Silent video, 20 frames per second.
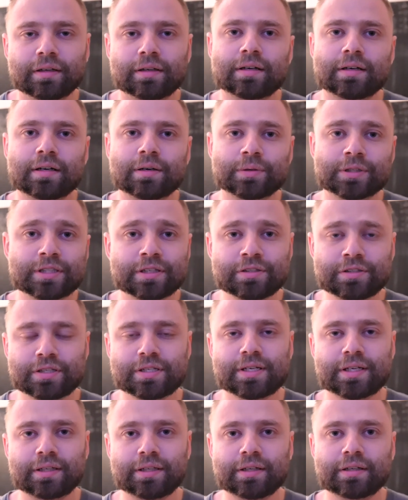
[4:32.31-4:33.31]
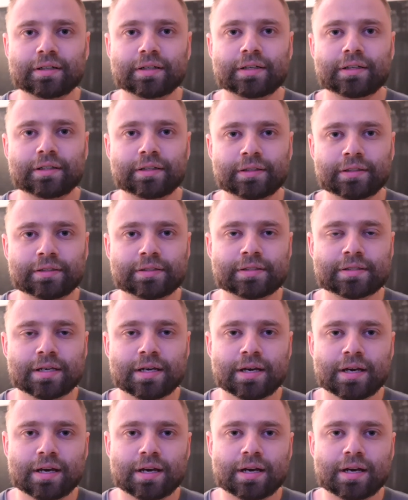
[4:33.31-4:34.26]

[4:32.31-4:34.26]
What's interesting here is